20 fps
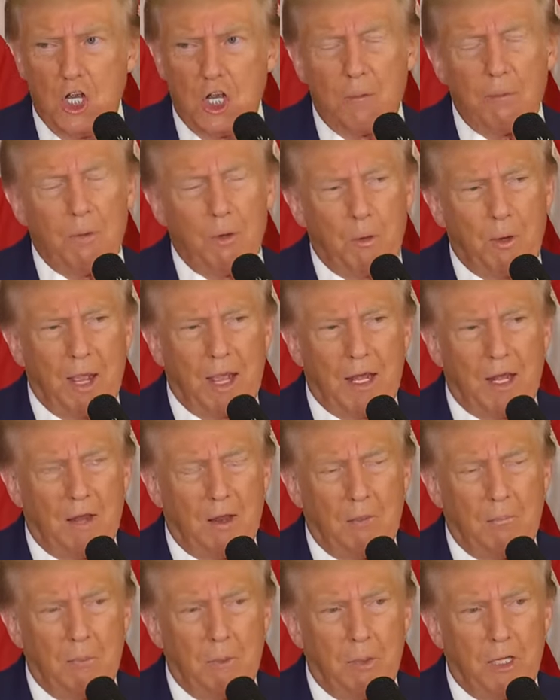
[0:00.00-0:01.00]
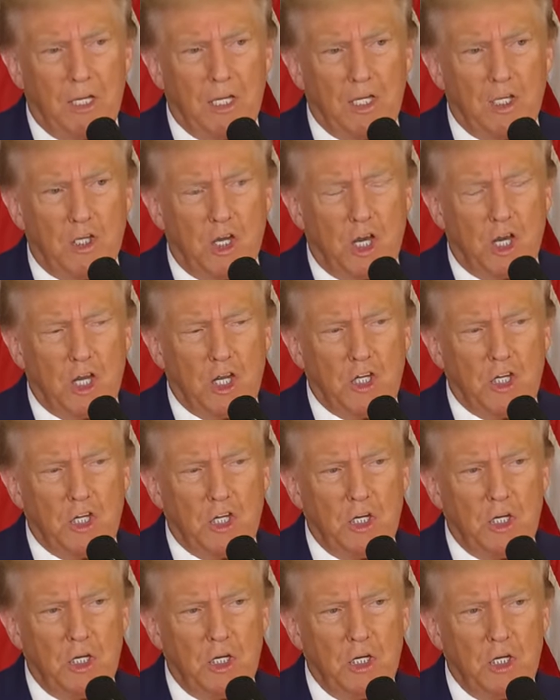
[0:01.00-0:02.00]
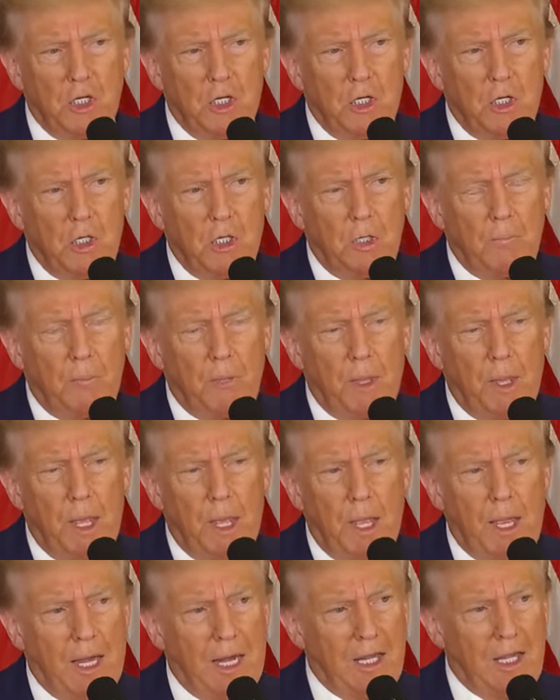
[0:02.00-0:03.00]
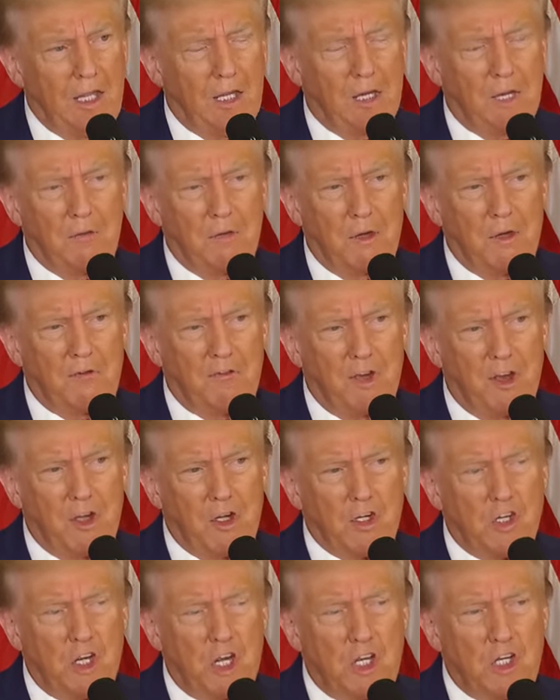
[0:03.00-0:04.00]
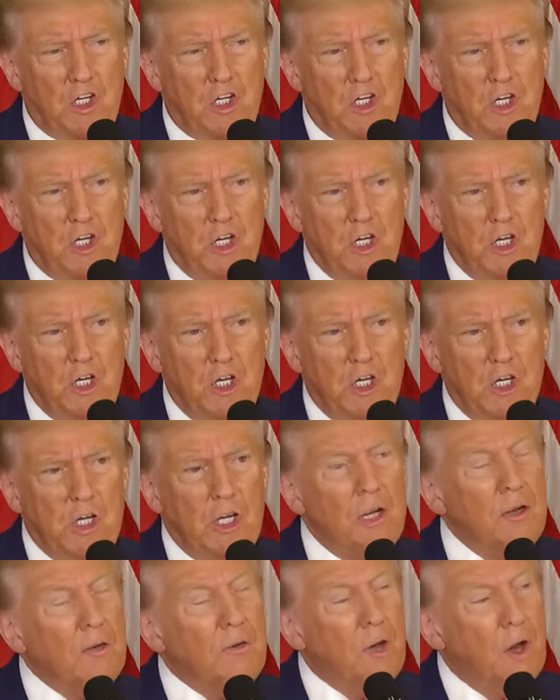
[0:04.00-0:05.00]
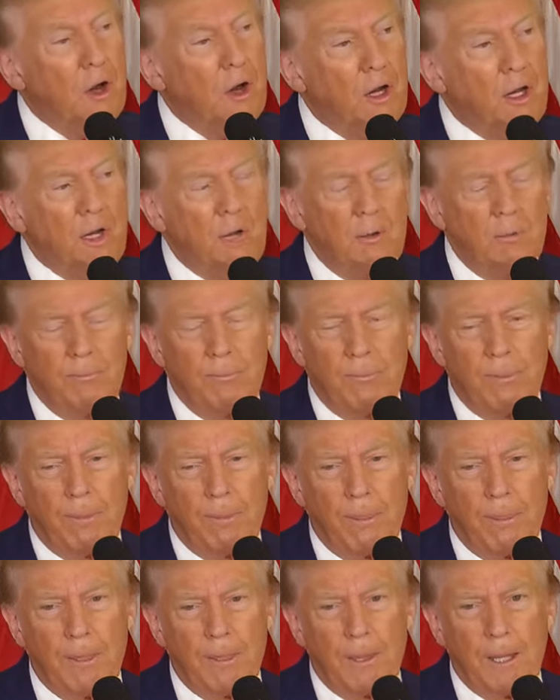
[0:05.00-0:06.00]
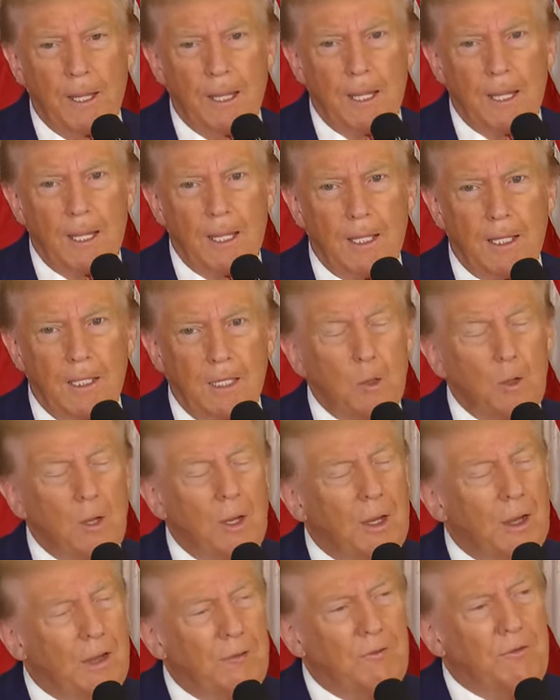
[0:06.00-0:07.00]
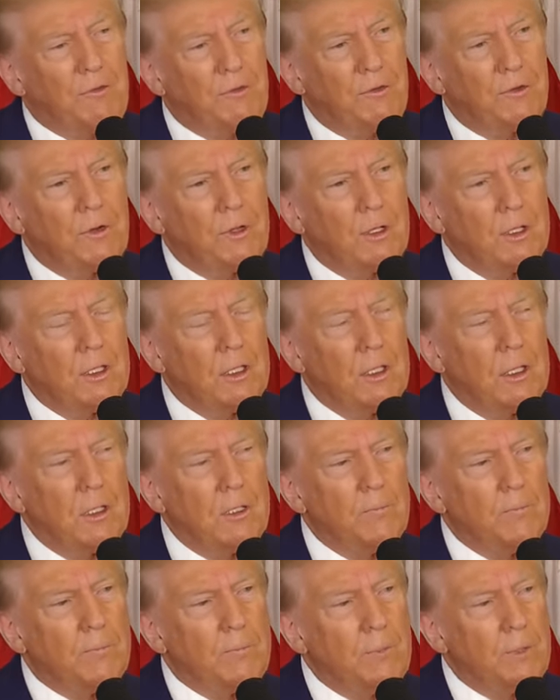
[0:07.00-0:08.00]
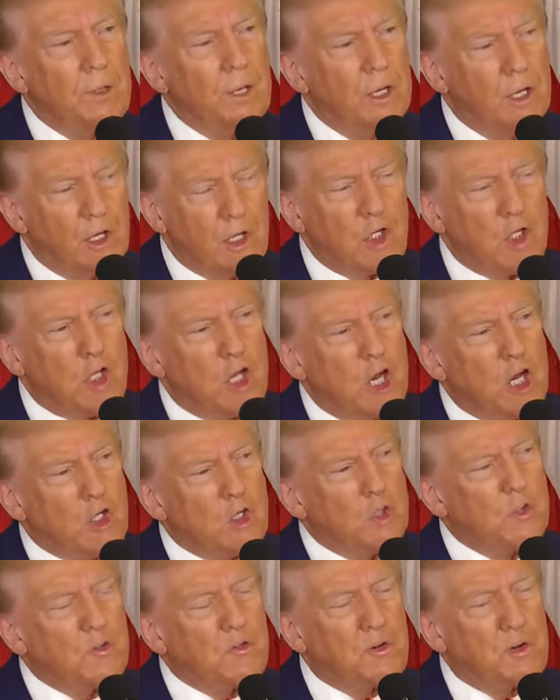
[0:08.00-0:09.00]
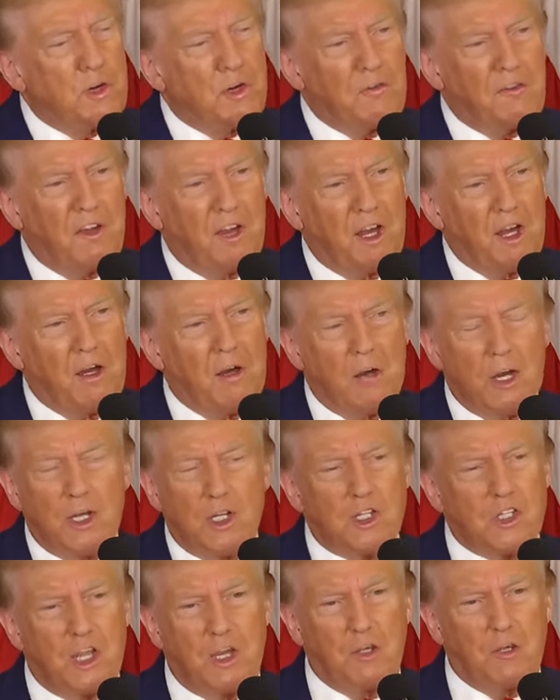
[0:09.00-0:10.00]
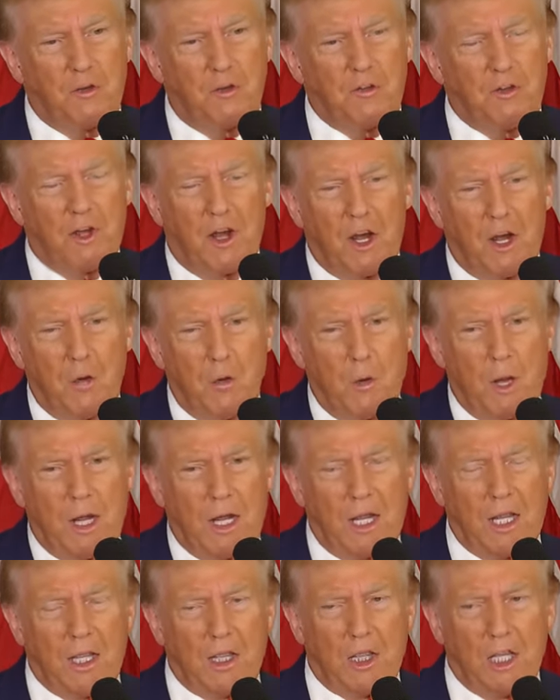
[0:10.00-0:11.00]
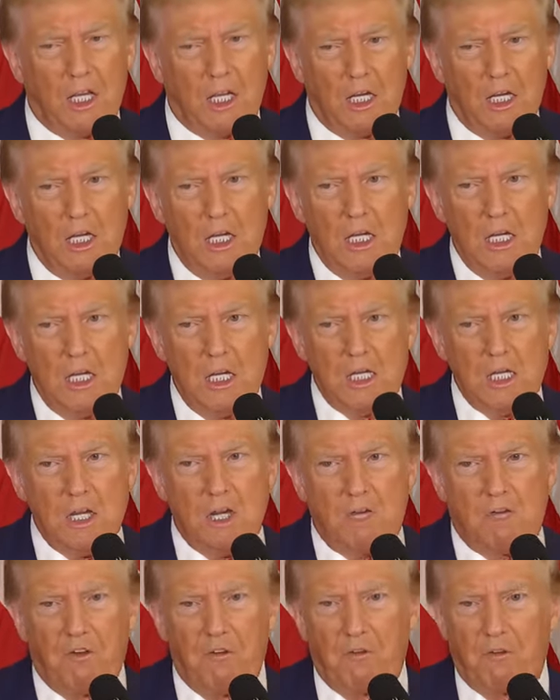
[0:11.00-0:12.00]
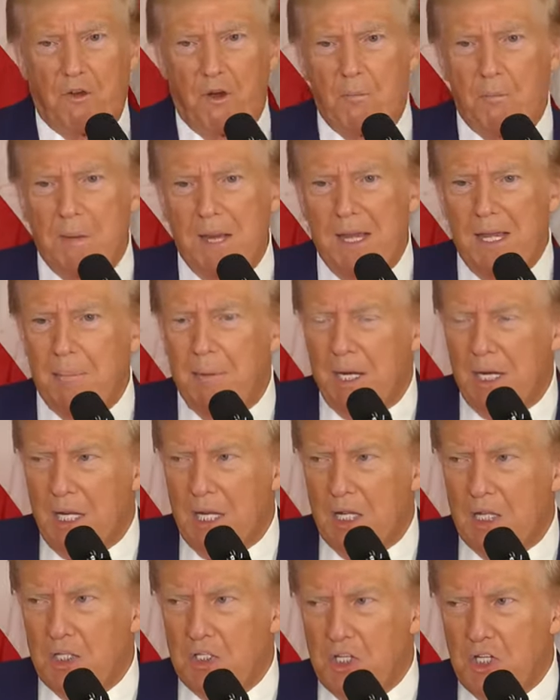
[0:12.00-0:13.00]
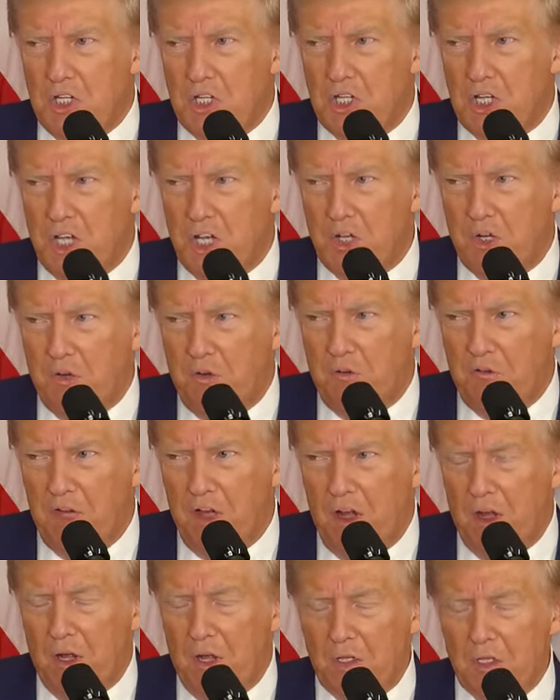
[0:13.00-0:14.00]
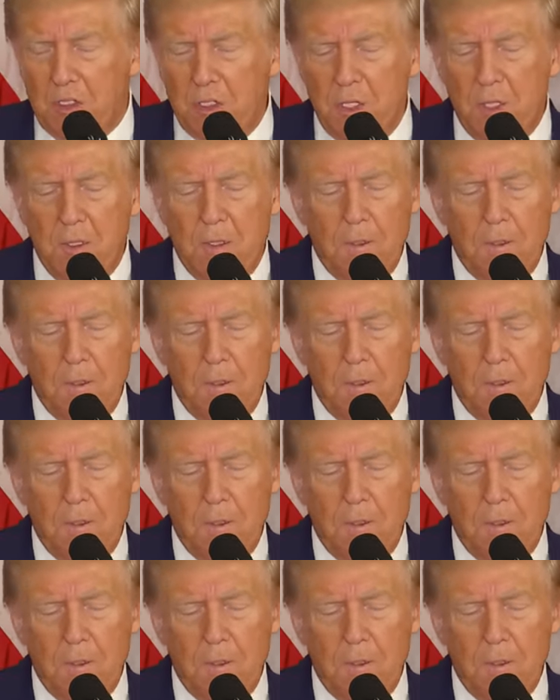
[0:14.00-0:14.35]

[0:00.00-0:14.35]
I mean, we had a brilliant judge and I think a very fair judge in Florida. I think we have another judge who's very fair. I just ask for fair. I don't want anything different from anybody else. I just ask for fairness.